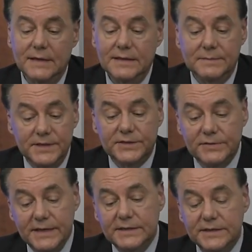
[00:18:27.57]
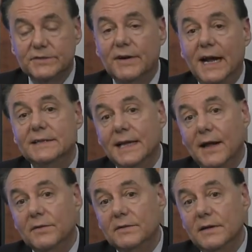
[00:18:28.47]
The administration has cracked
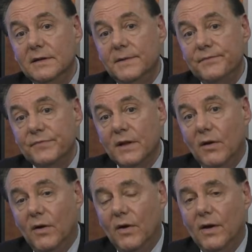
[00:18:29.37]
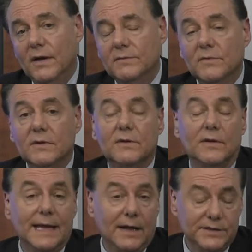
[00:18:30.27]
down on what are
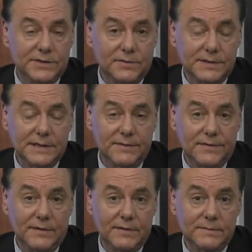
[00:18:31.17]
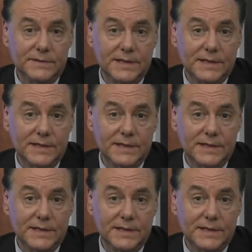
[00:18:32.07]
called outsourcing firms.